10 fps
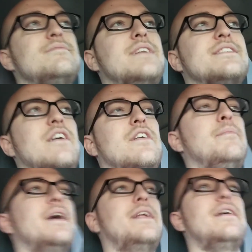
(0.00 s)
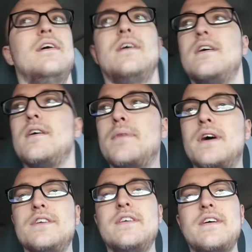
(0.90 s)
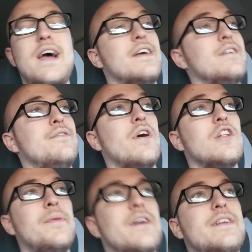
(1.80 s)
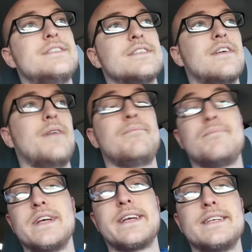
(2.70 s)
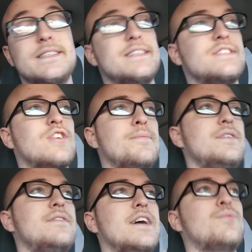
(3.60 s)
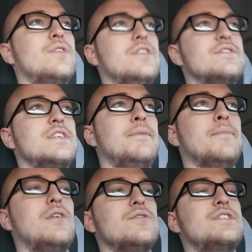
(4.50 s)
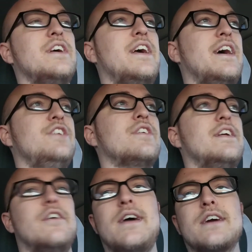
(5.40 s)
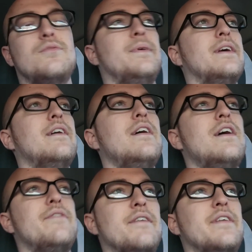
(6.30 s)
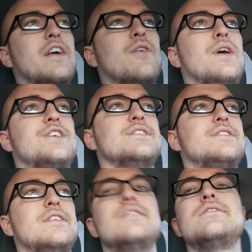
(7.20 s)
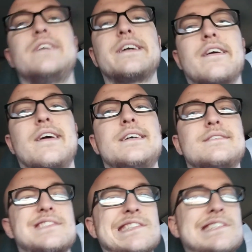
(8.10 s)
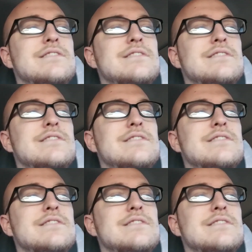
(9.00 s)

That sounded bad. But, hey, follow me on Instagram. Link is in the description. That's where you'll see me most, and you can interact with me if you have any questions. Take care, guys.